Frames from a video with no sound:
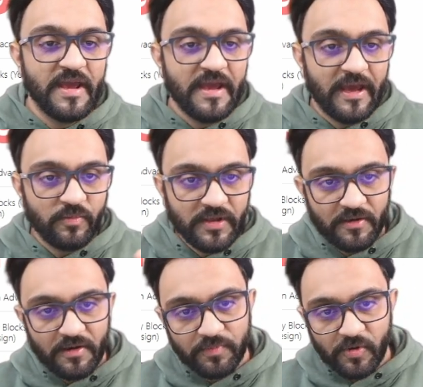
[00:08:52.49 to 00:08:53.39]
and we are
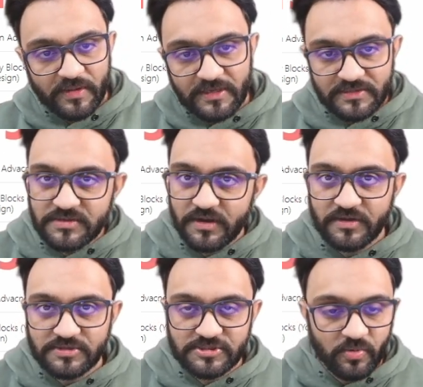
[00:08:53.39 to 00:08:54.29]
uploading it uh,
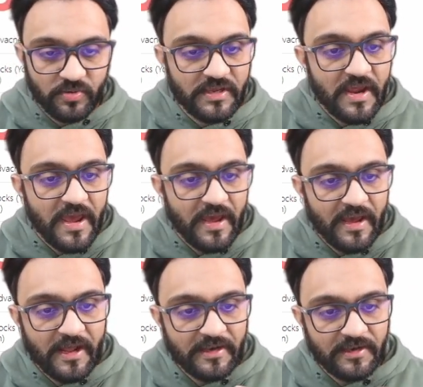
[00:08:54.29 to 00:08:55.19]
slowly
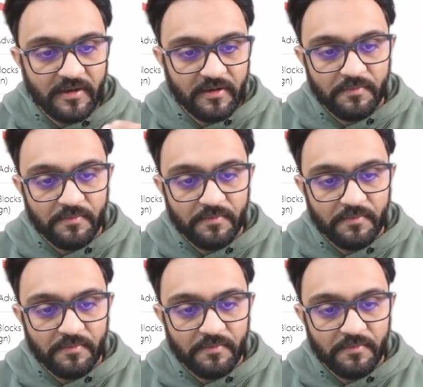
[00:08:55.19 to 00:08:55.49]
and uh,